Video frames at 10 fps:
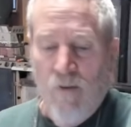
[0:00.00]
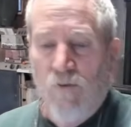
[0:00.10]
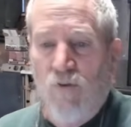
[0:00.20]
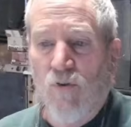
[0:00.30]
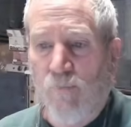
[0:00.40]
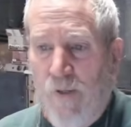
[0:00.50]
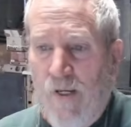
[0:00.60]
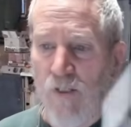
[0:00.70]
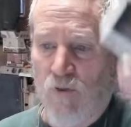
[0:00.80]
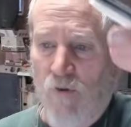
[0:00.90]
to the
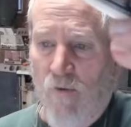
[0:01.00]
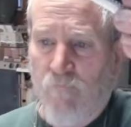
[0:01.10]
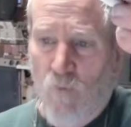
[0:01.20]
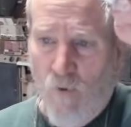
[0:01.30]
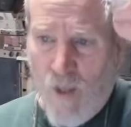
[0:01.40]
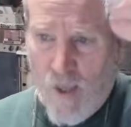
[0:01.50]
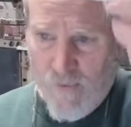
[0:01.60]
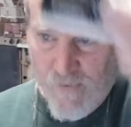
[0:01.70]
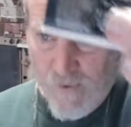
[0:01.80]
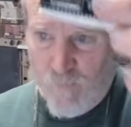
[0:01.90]
page for
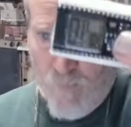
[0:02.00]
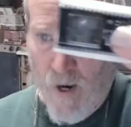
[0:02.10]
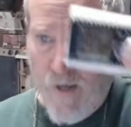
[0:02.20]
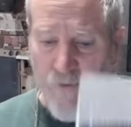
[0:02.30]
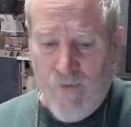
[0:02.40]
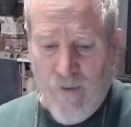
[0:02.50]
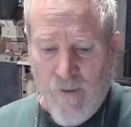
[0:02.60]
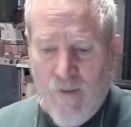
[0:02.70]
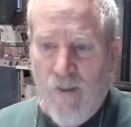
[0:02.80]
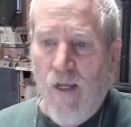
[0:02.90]
this miner
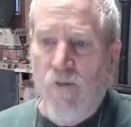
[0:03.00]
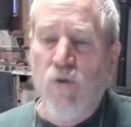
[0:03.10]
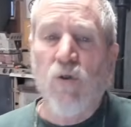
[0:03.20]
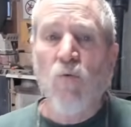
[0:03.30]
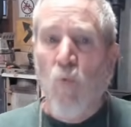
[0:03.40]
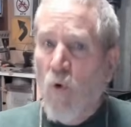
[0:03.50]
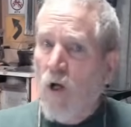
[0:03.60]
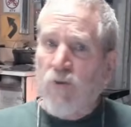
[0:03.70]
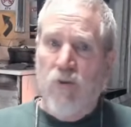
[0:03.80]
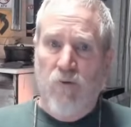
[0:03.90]
and you can
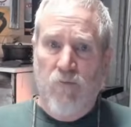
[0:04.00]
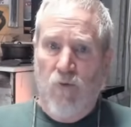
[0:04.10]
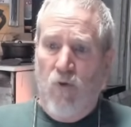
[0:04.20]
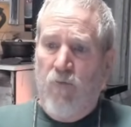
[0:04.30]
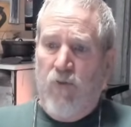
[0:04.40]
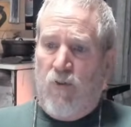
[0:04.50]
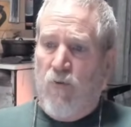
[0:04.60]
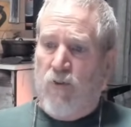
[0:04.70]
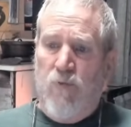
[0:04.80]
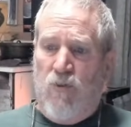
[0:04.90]
watch it over the
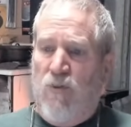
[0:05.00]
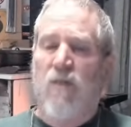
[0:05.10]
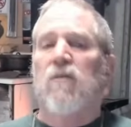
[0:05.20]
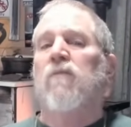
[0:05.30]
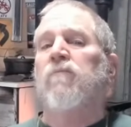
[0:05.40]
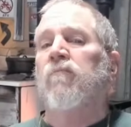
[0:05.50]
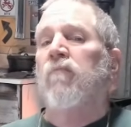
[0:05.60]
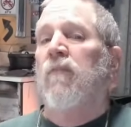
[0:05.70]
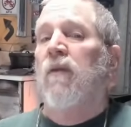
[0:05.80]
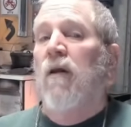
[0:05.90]
Christmas season
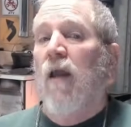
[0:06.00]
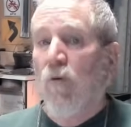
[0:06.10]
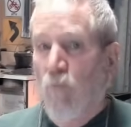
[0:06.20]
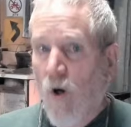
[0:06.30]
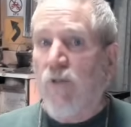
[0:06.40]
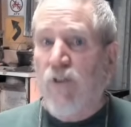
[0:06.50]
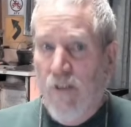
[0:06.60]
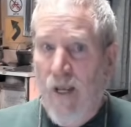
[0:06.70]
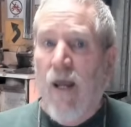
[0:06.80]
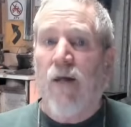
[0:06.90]
and watch
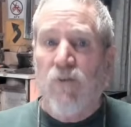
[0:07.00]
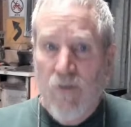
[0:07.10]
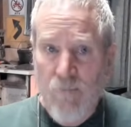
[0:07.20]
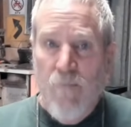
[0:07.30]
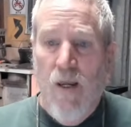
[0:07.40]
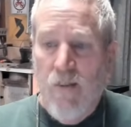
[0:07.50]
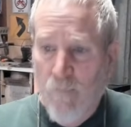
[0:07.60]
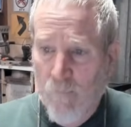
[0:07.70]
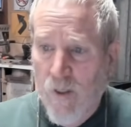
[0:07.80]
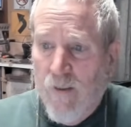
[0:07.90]
it actually
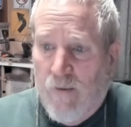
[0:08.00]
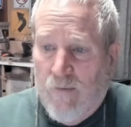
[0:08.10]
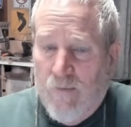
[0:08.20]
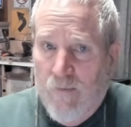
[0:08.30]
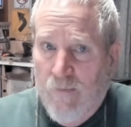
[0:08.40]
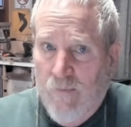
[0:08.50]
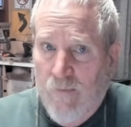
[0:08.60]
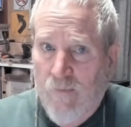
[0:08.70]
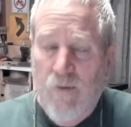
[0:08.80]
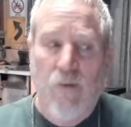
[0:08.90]
make money.
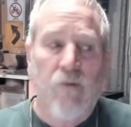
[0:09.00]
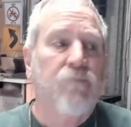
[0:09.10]
Okay?